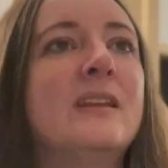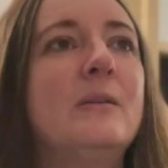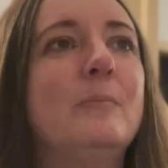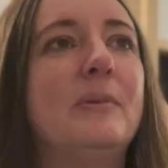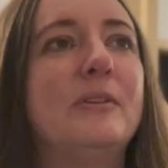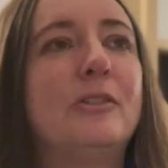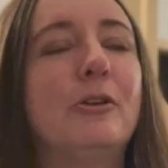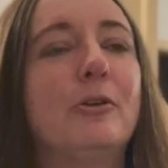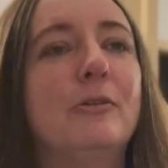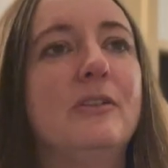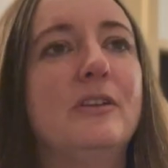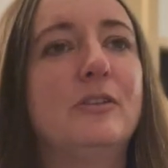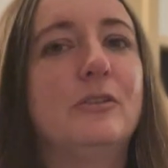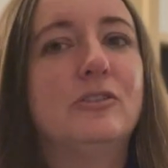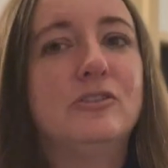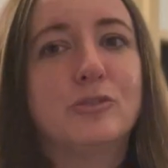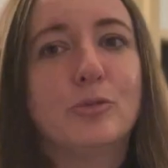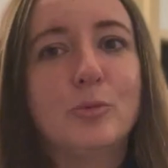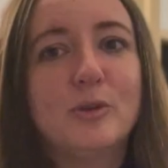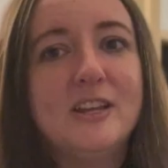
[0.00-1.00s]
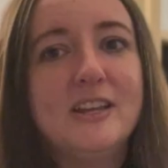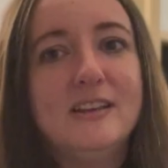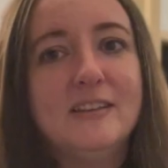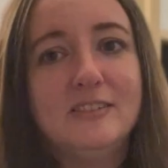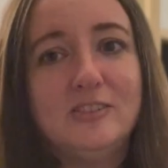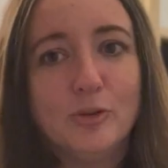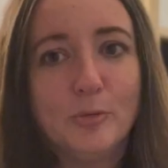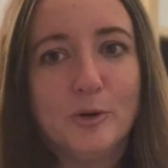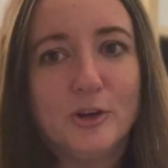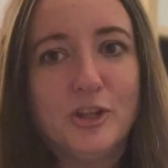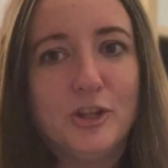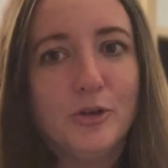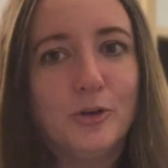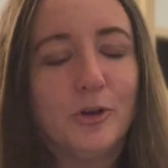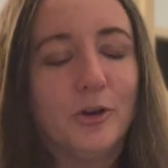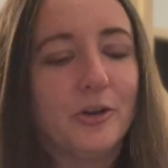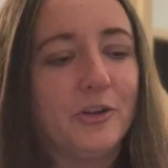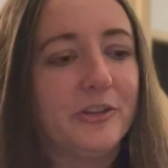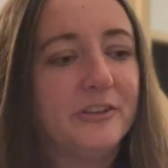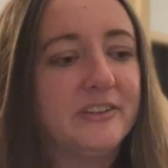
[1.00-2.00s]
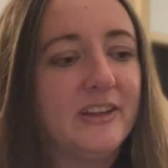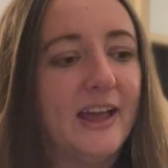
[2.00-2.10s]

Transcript: But there are these three super cute girls.